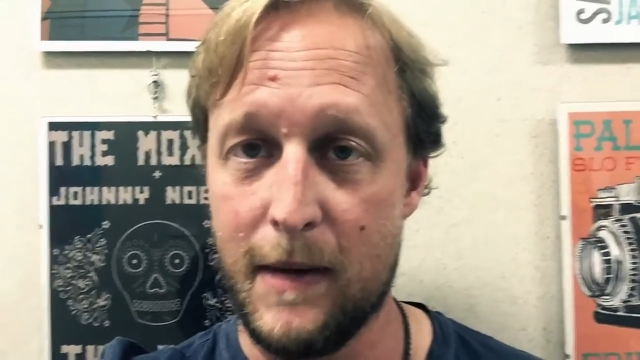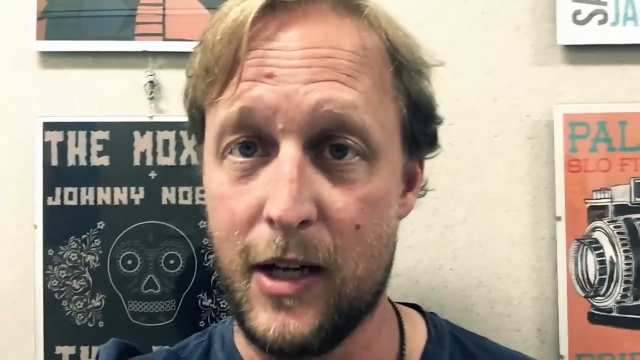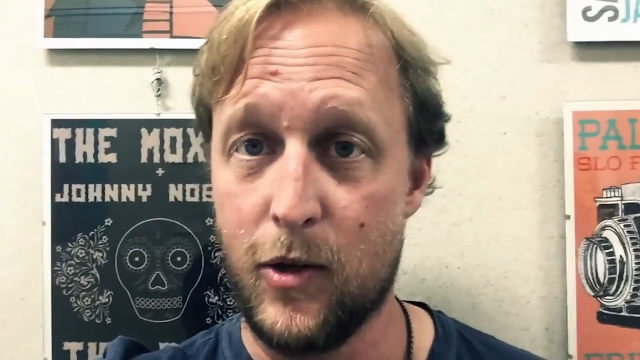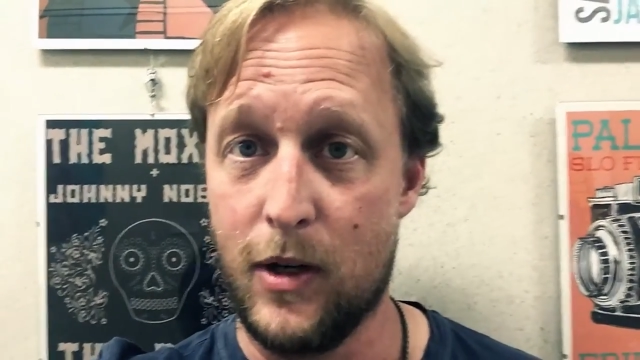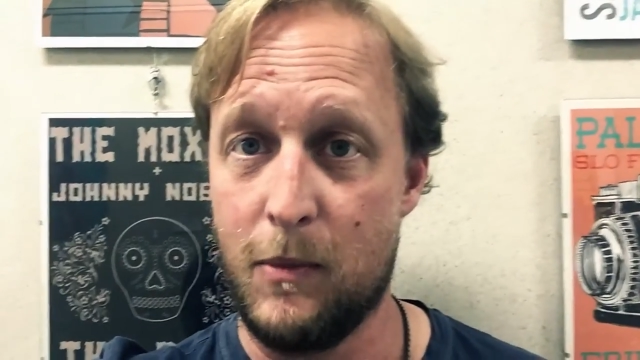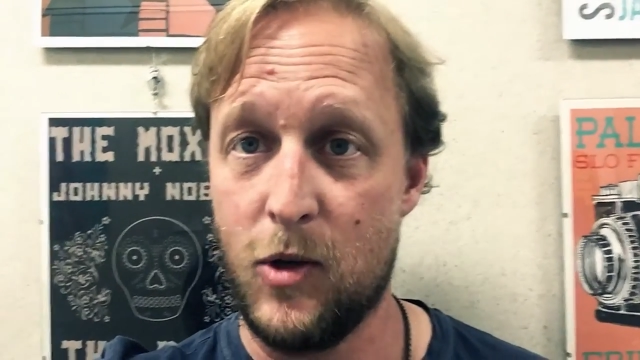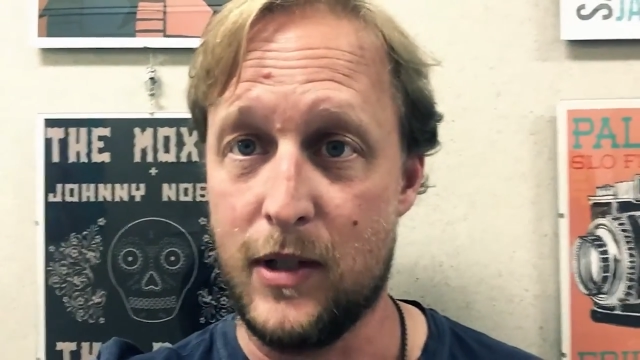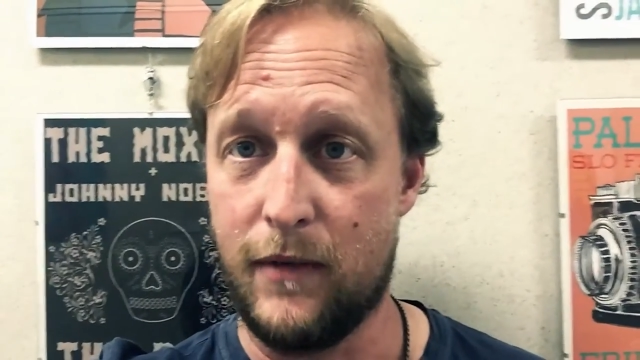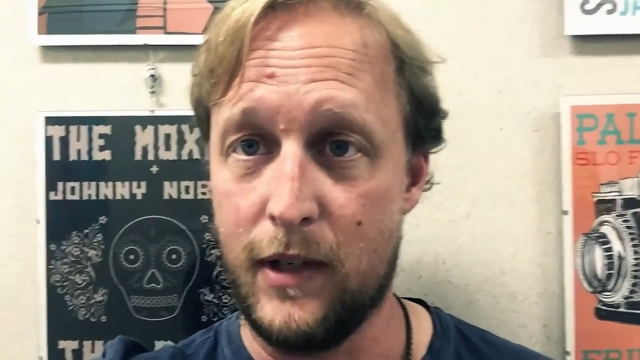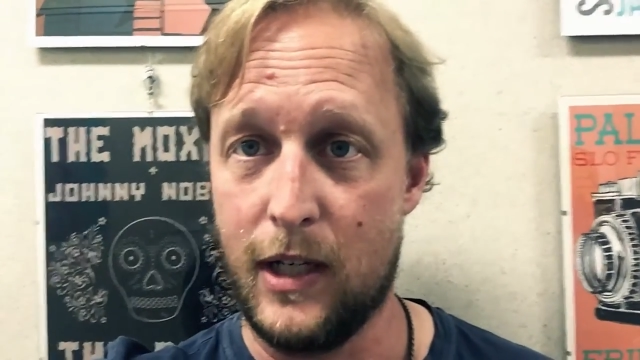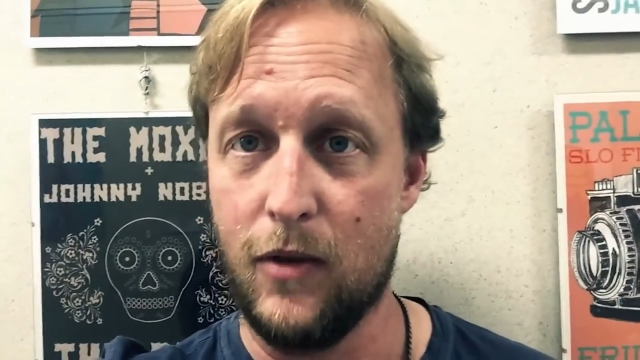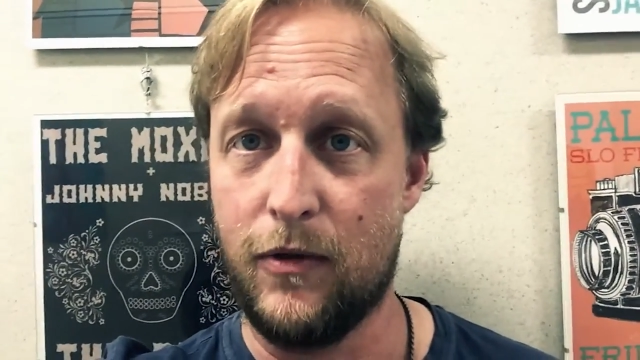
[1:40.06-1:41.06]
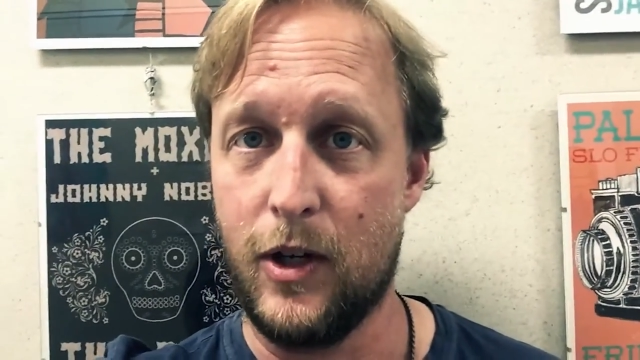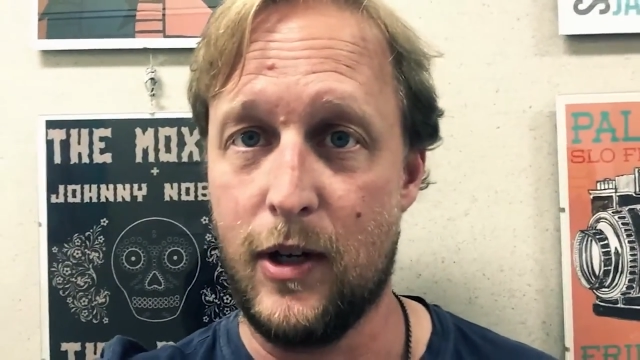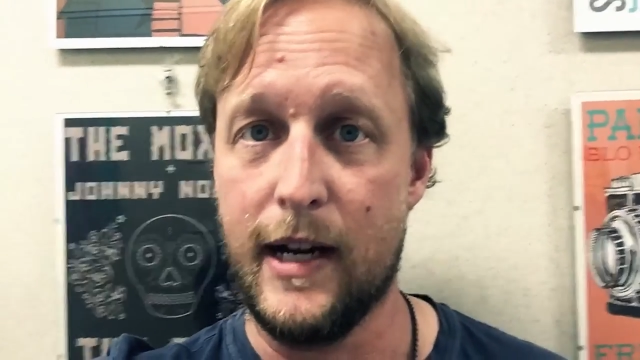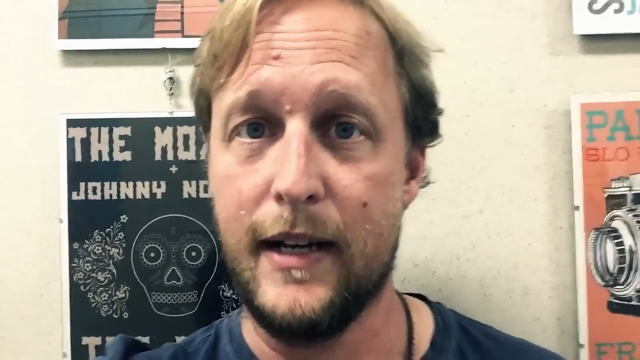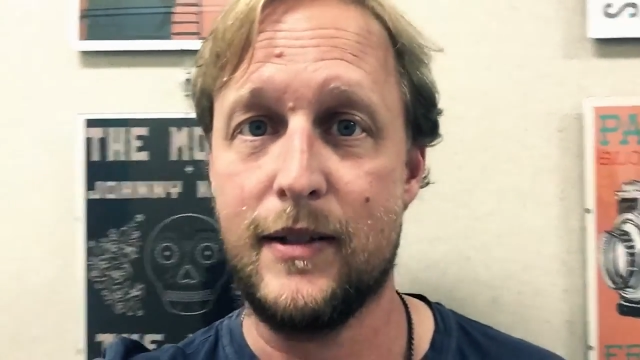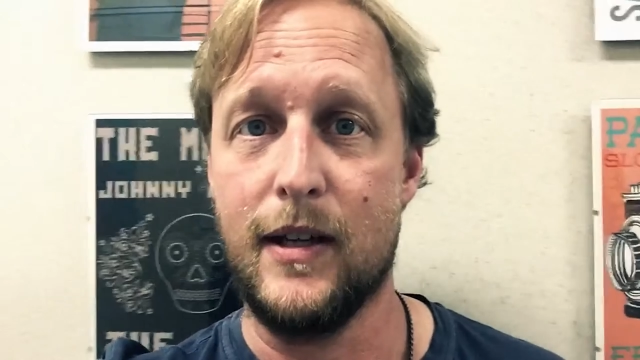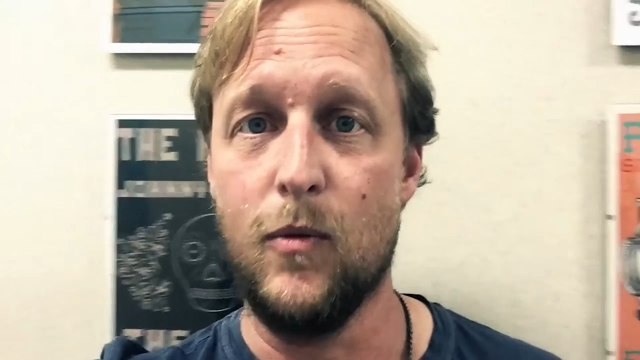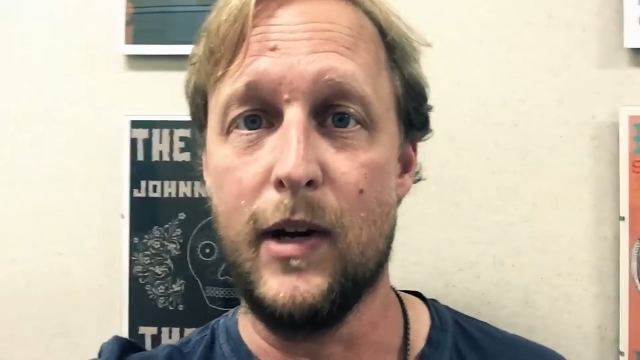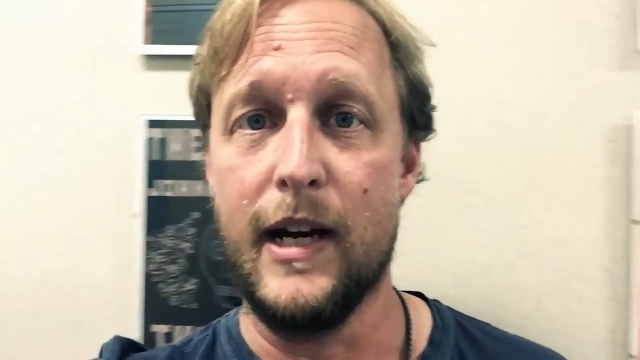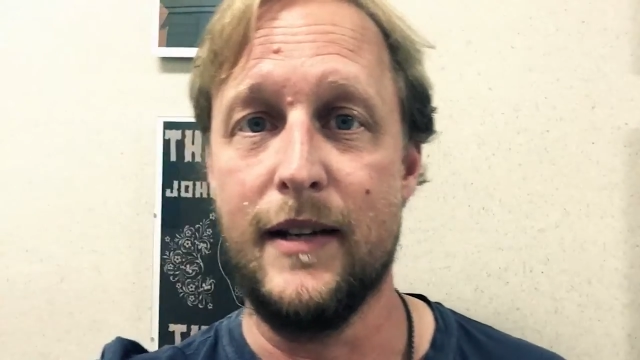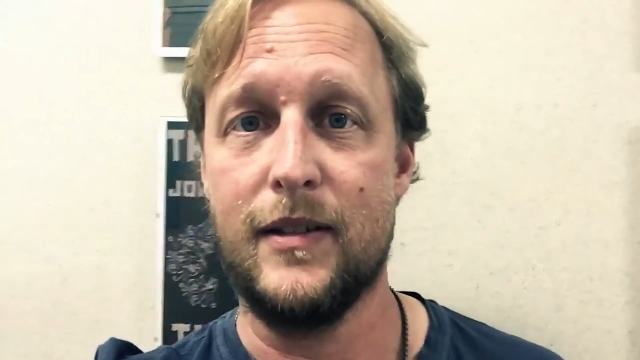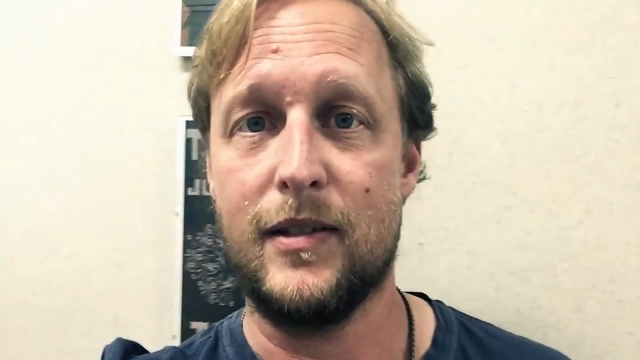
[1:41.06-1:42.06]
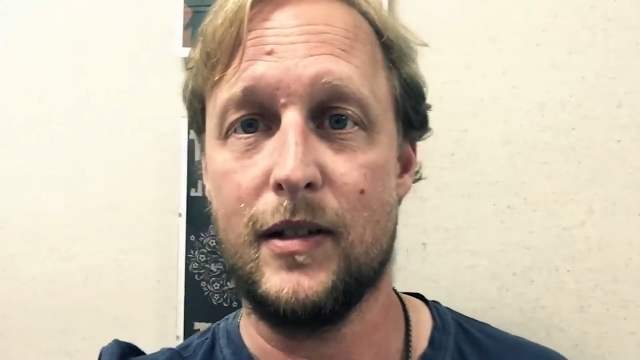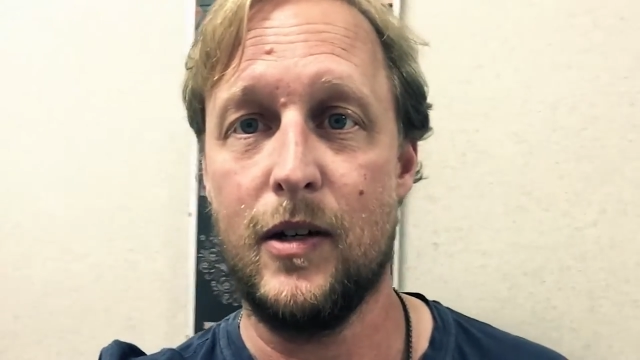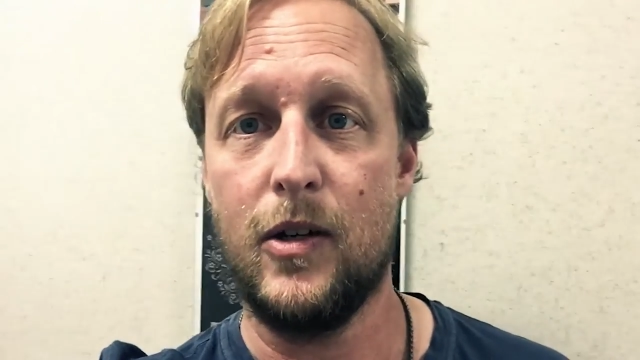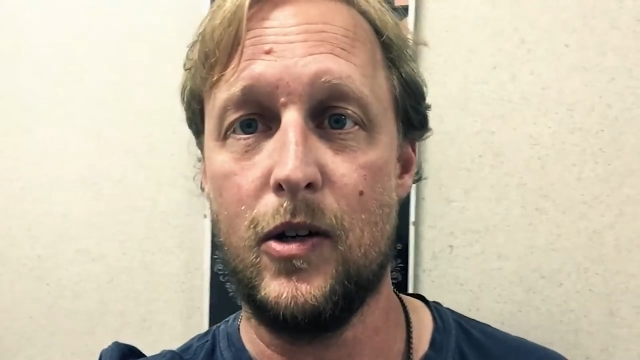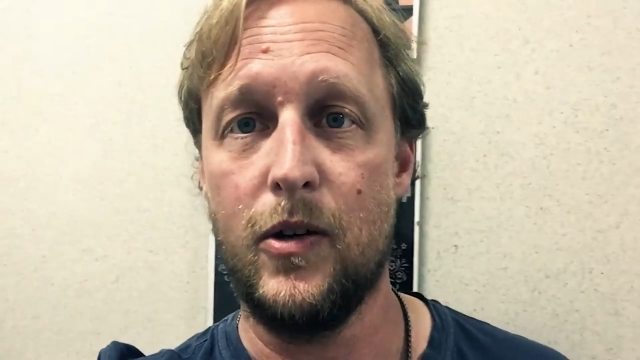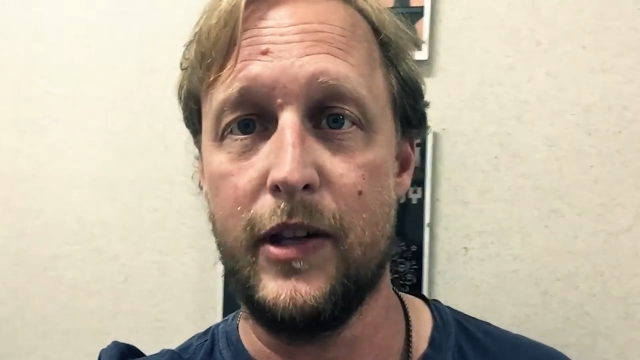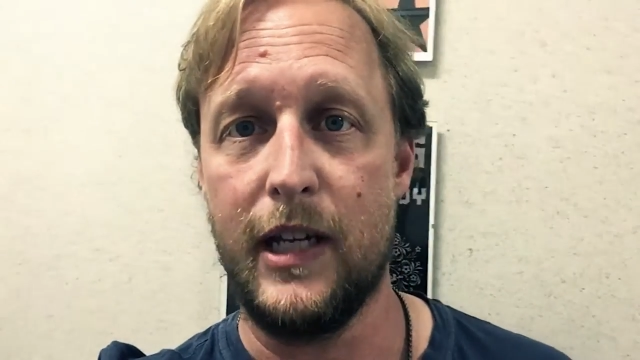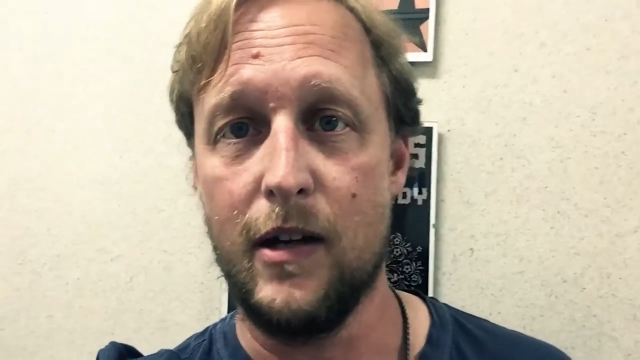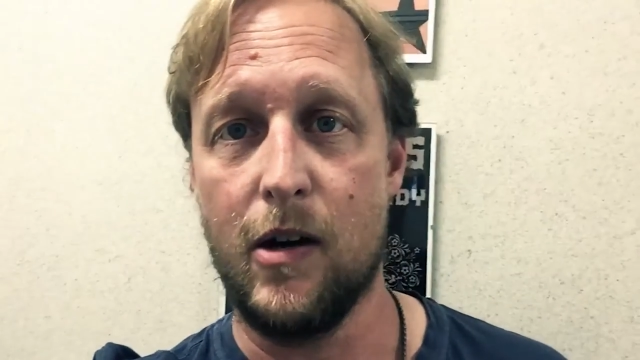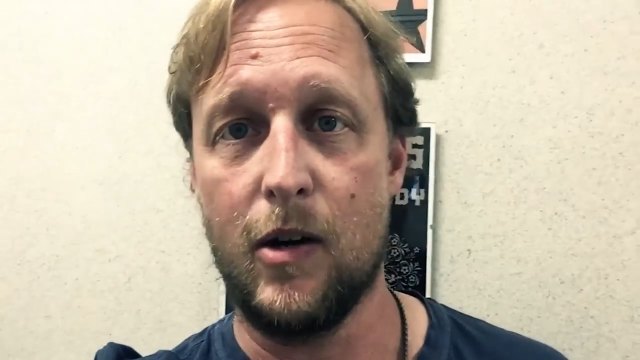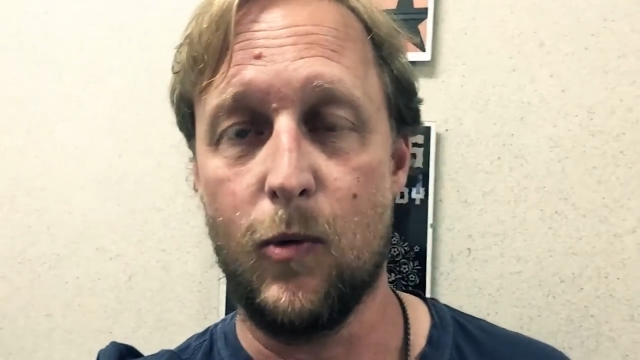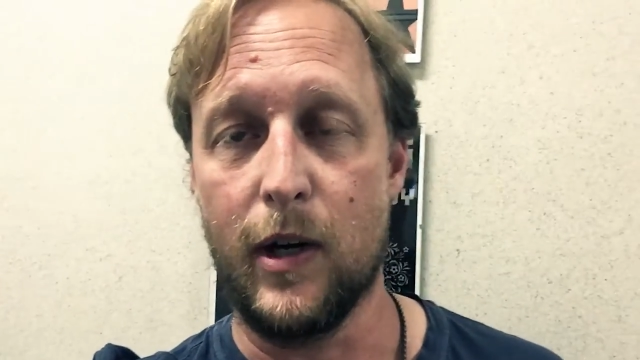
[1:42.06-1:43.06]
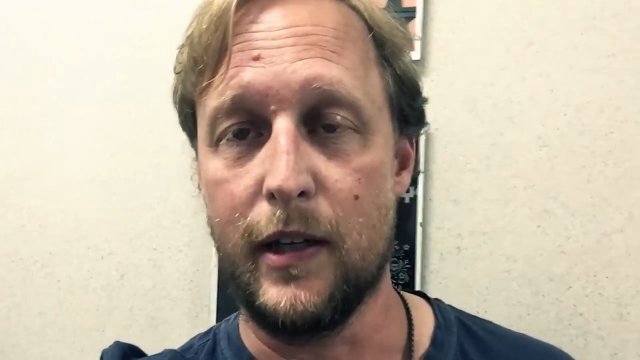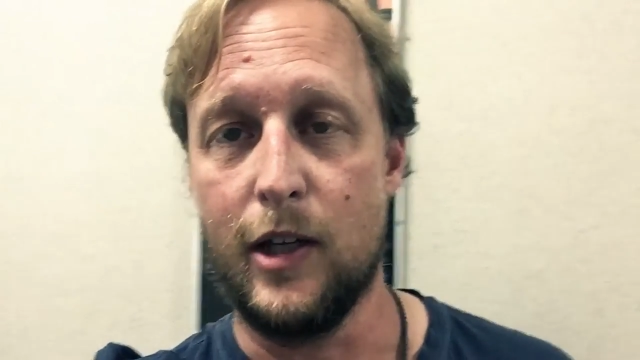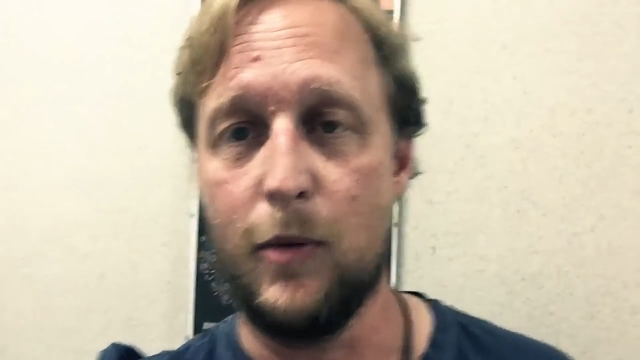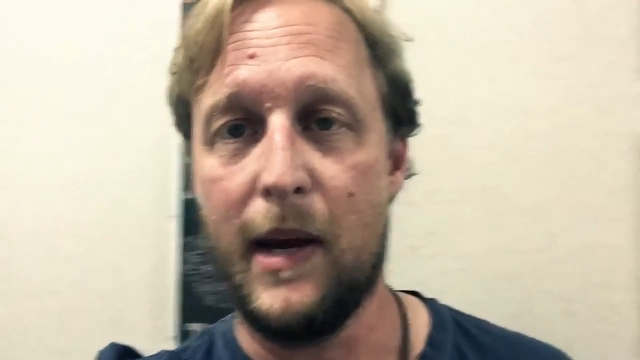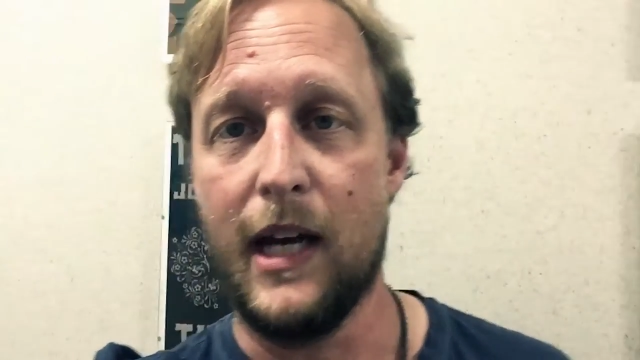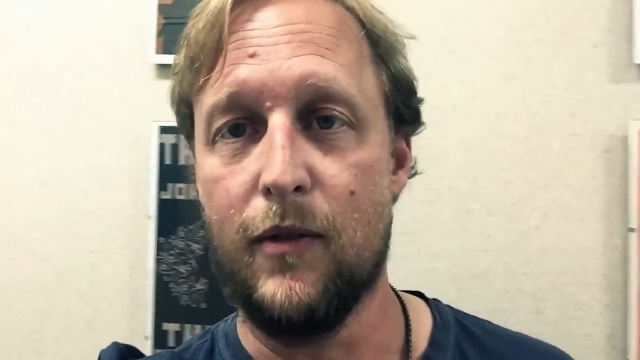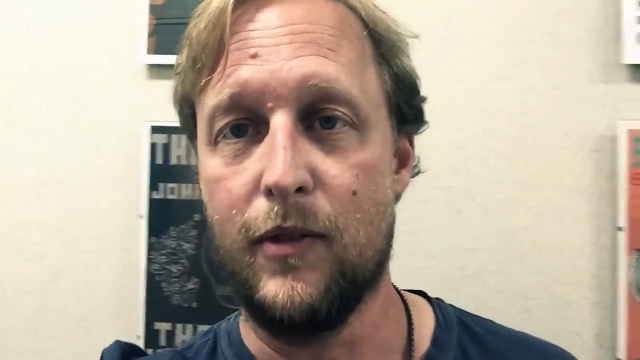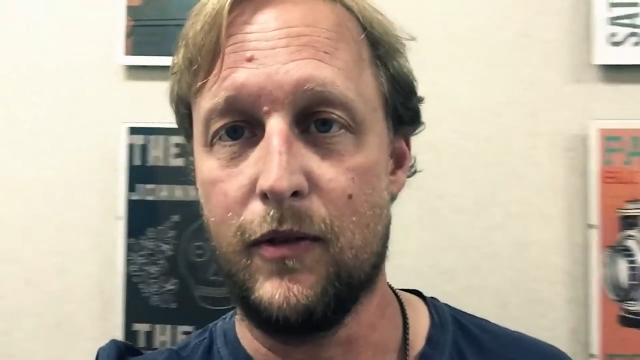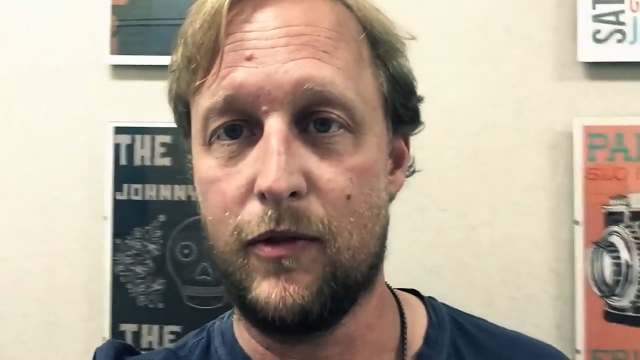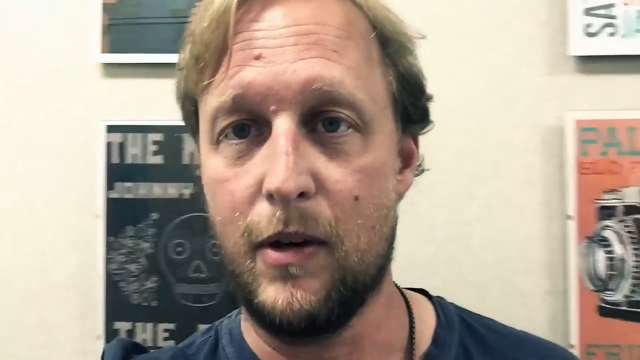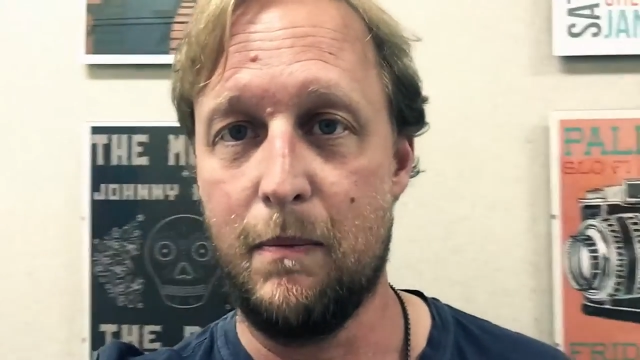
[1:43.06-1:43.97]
me about doing a music video for you guys, and when I saw the artwork that you painted over the